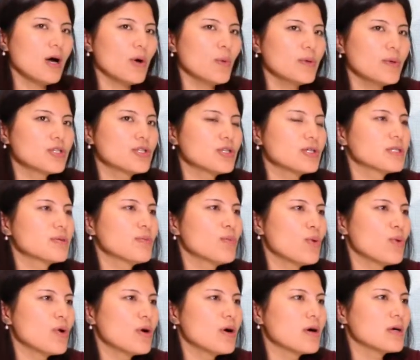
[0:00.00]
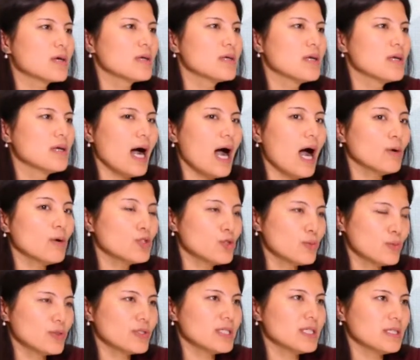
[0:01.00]
which is more
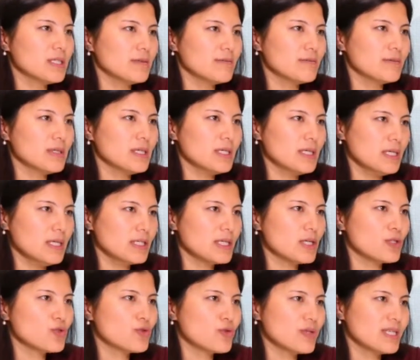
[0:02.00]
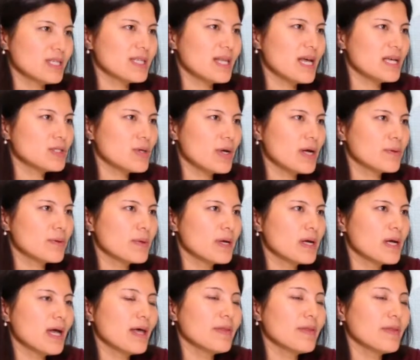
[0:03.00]
automotive industry in that area,